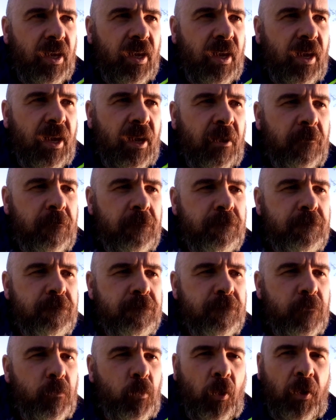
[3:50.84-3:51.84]
worrying about
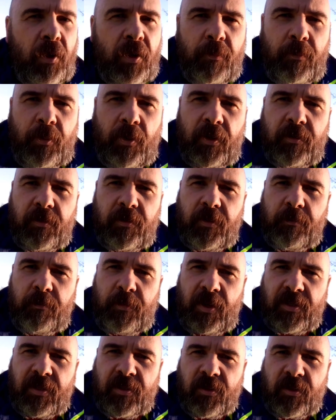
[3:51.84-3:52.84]
providing for
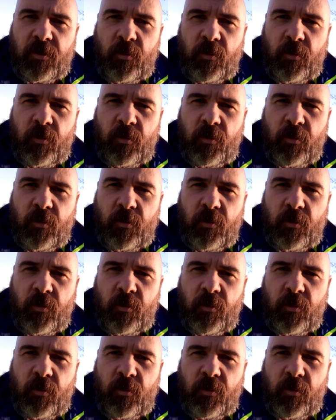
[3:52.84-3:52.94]
families,